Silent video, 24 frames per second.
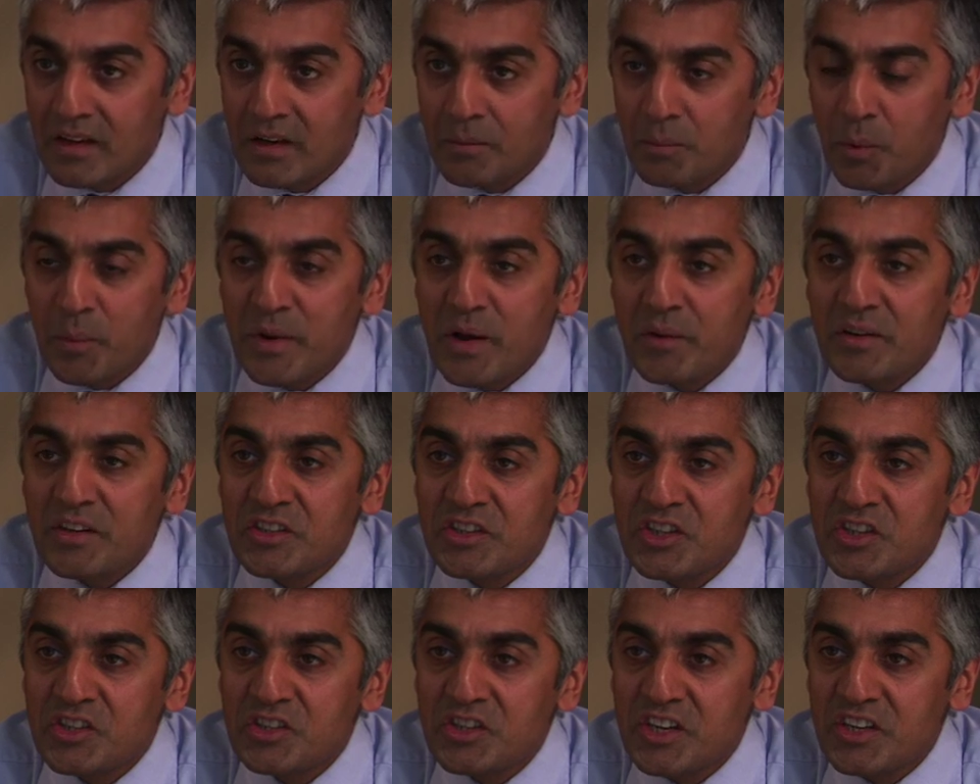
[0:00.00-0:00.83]
But we only
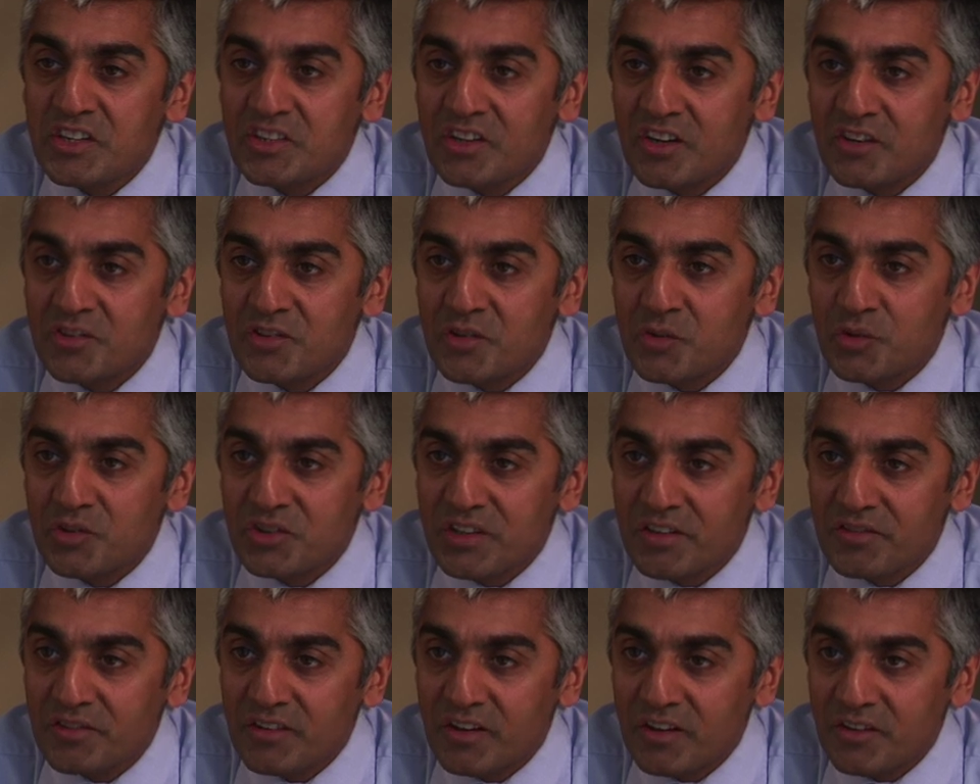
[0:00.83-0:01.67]
see 600 or
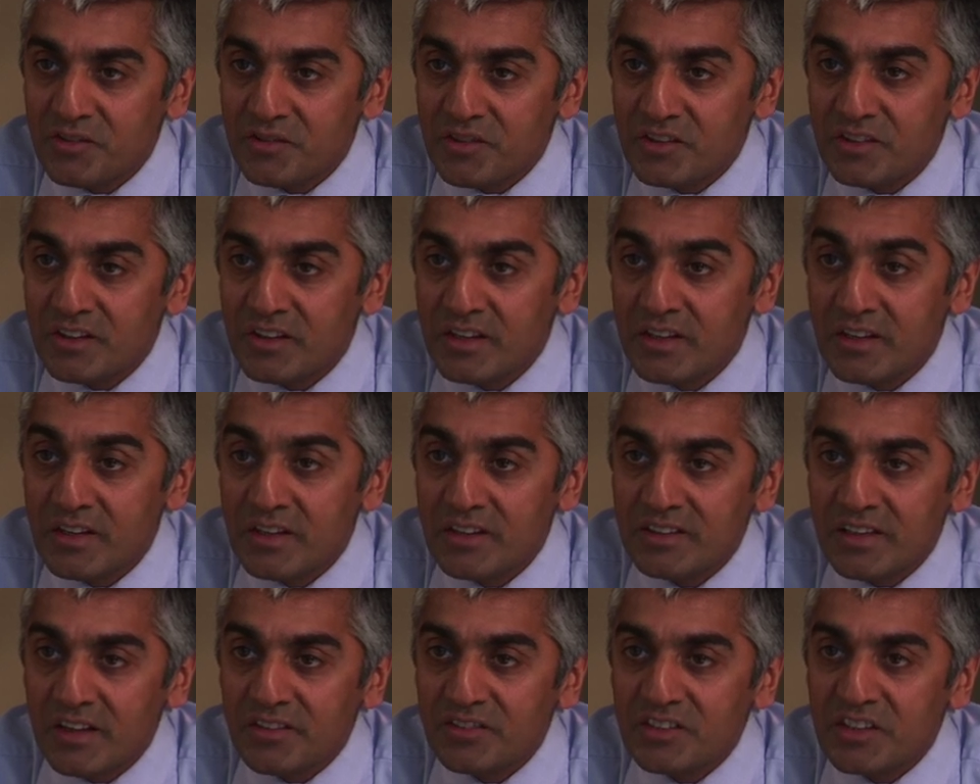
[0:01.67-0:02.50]
700
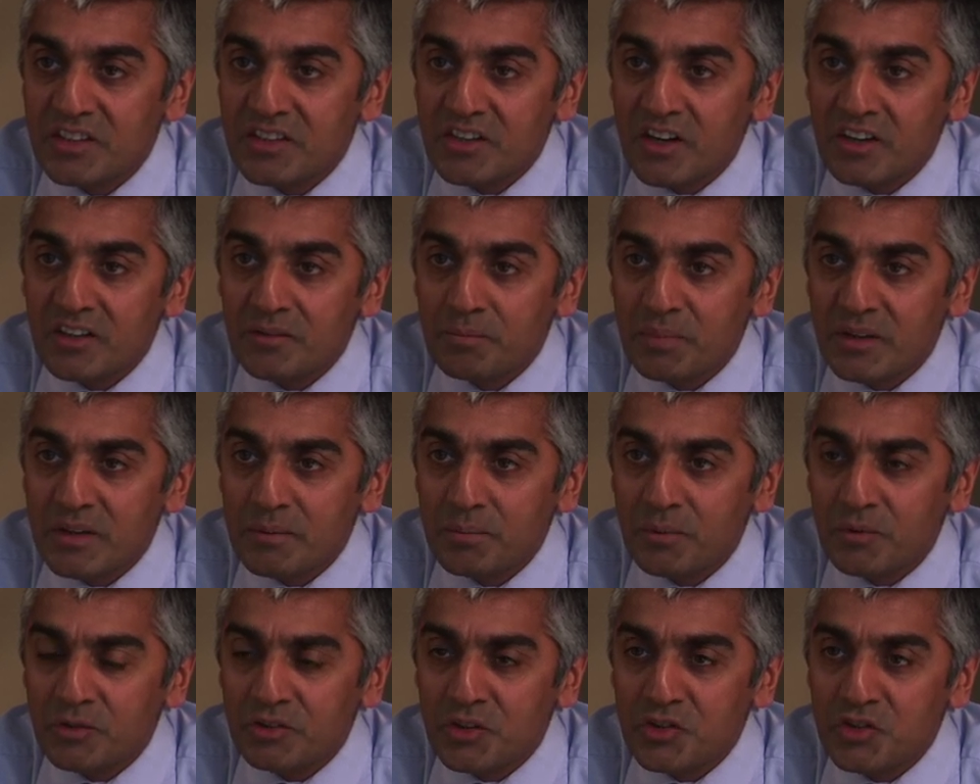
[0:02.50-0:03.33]
deaths in young
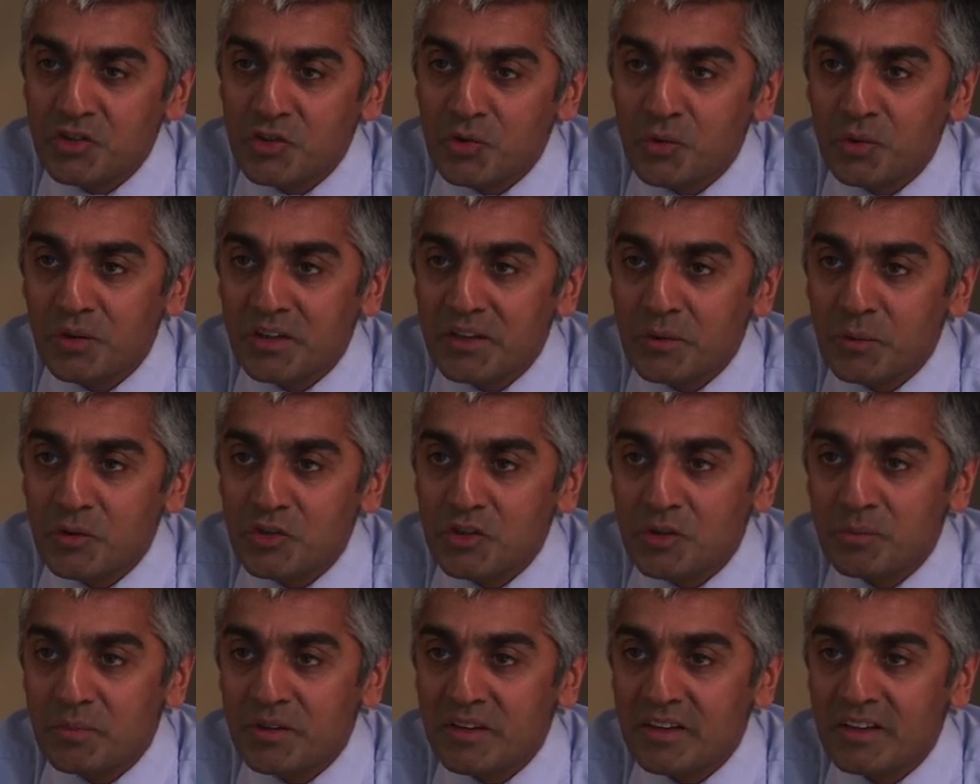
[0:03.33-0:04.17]
people, so surely we
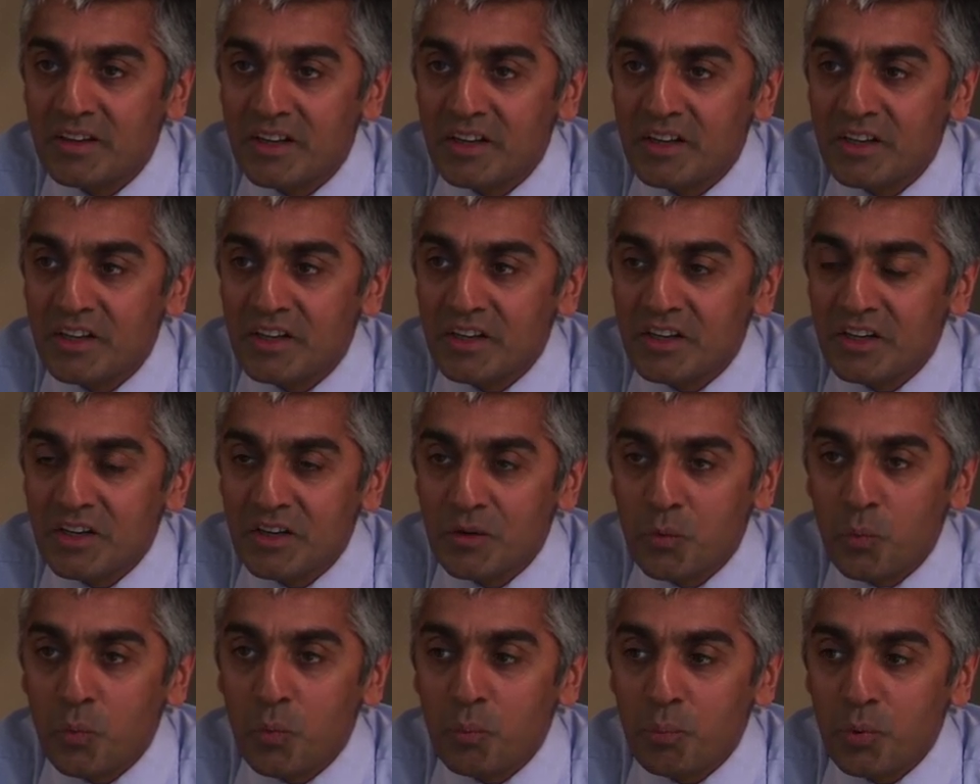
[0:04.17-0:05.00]
should be
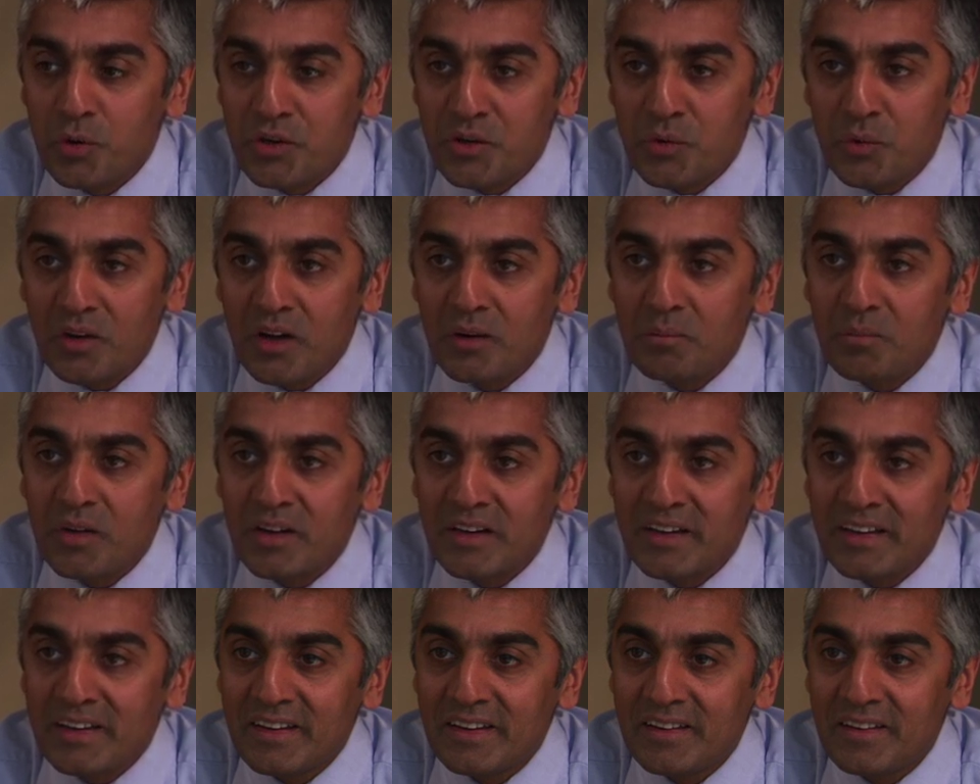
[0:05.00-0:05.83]
putting all our
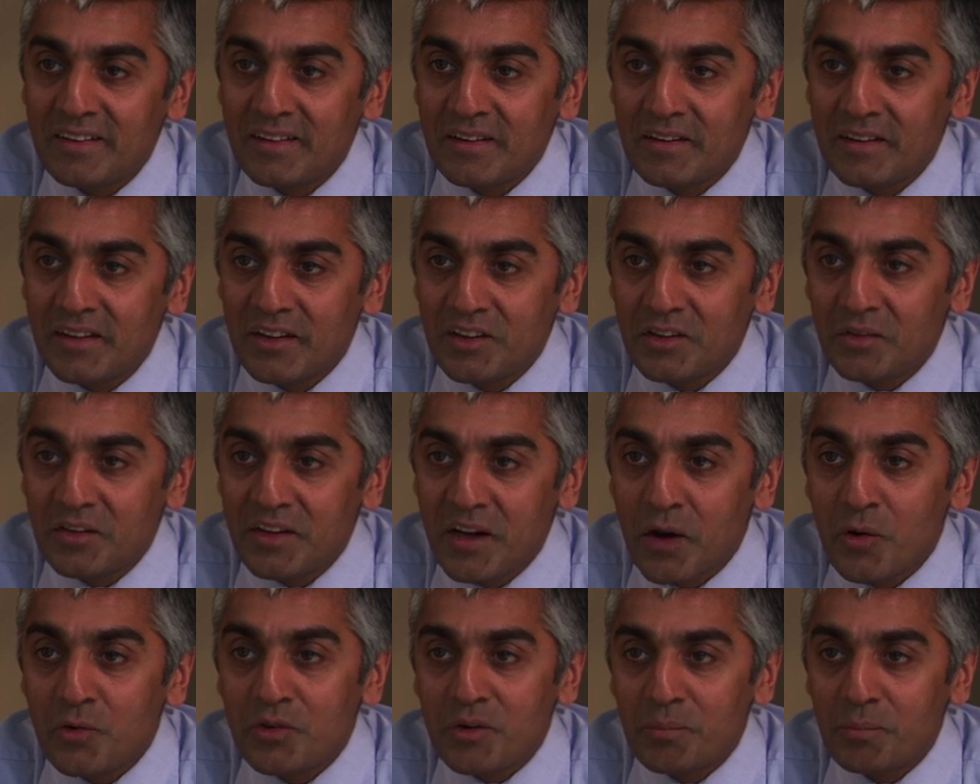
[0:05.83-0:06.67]
money into
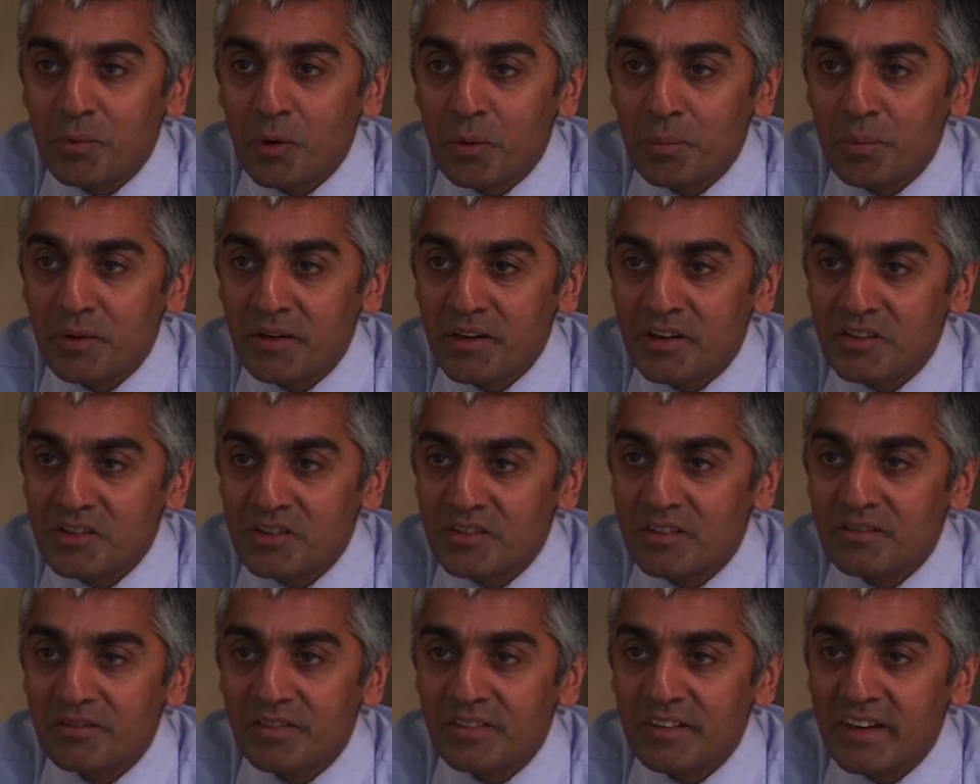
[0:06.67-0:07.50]
the older
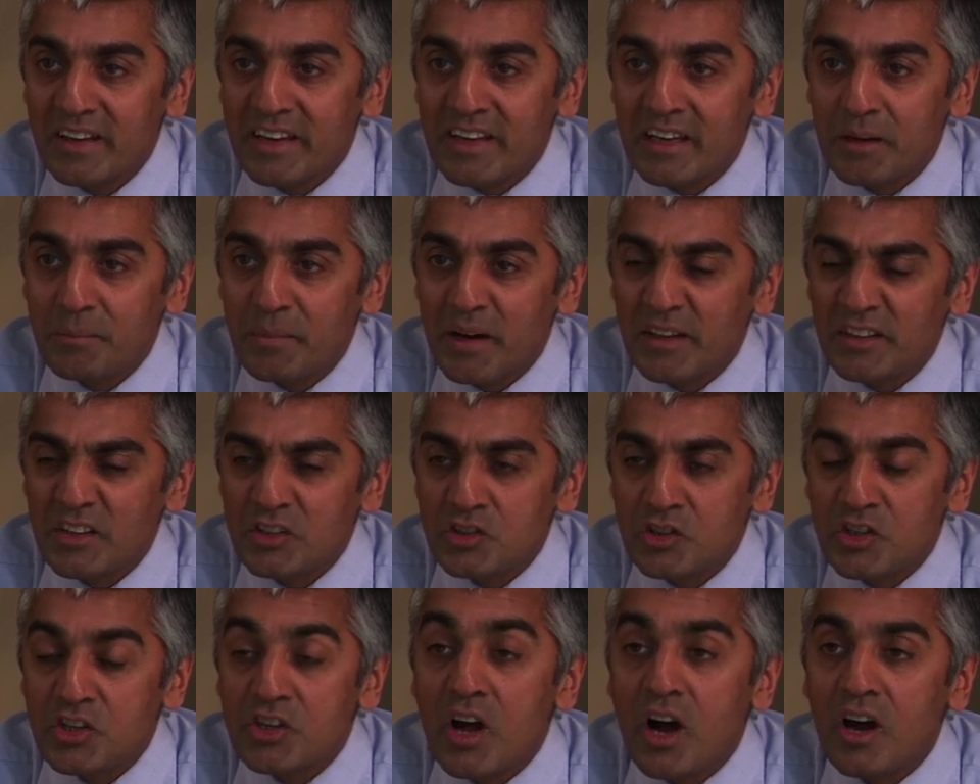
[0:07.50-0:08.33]
population and forgetting about
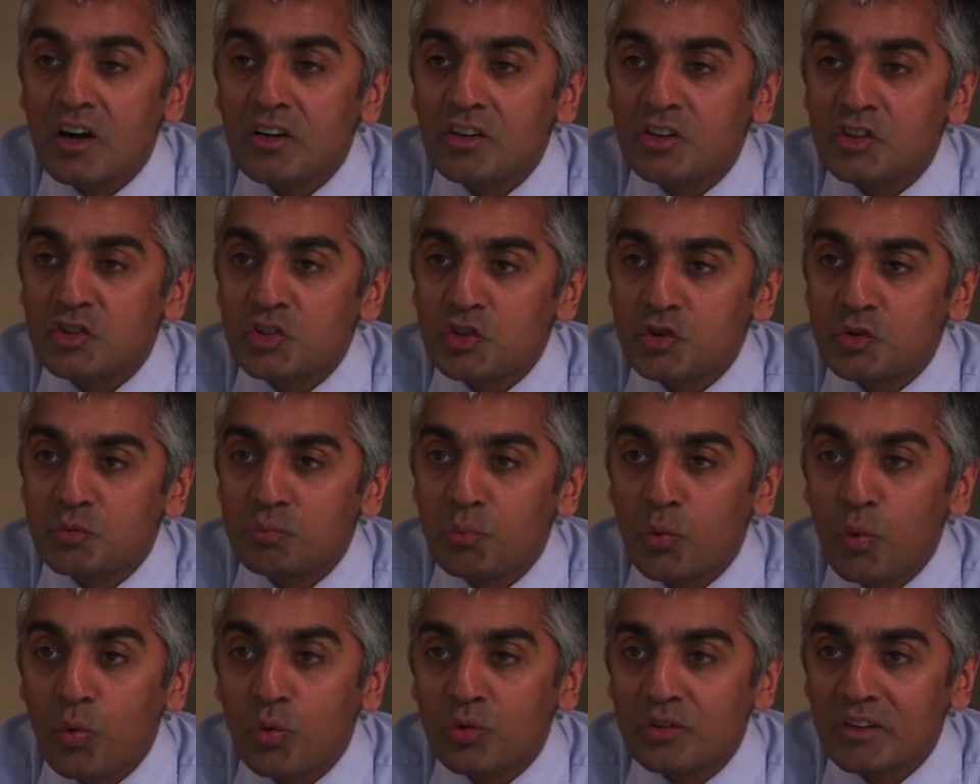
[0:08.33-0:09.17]
this young,
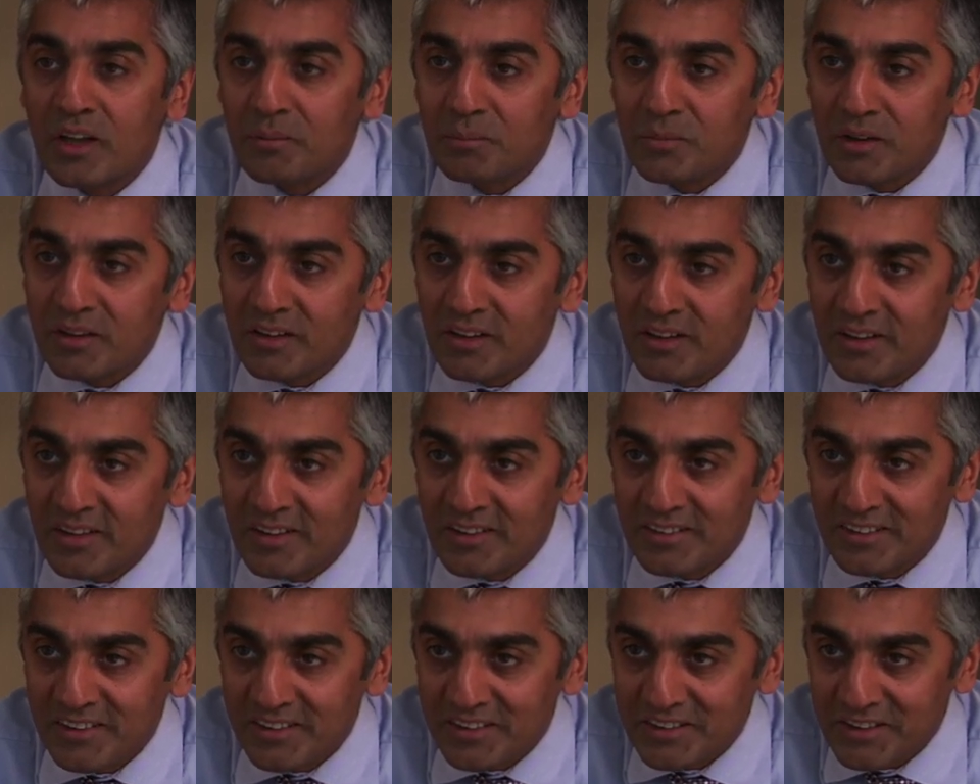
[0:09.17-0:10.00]
small number
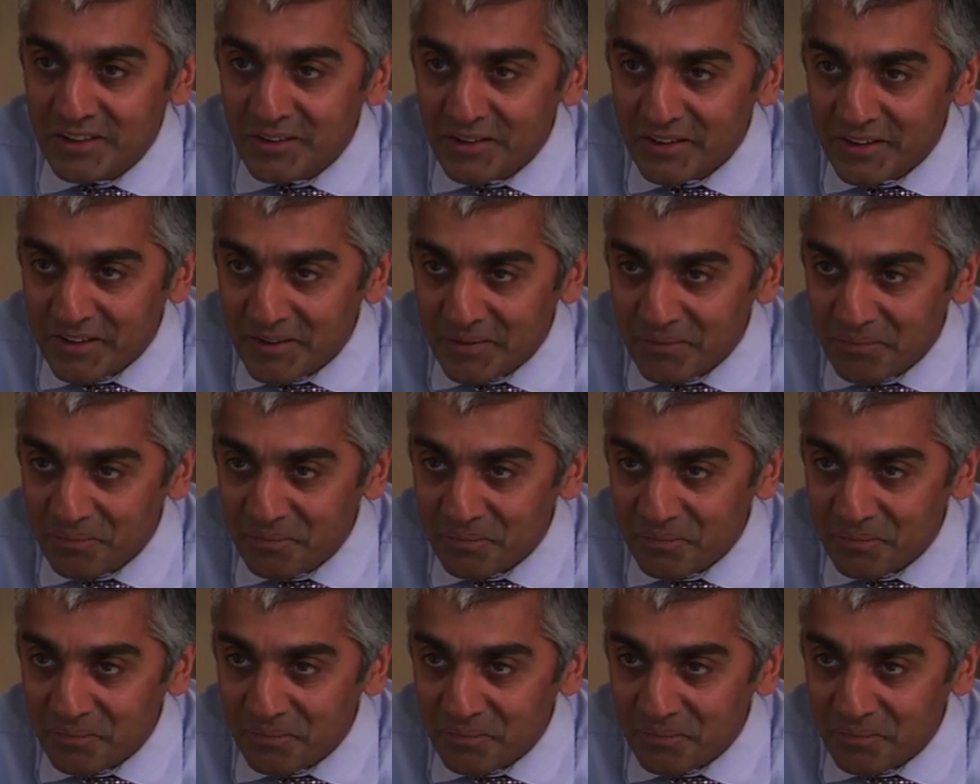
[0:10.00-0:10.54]
that die.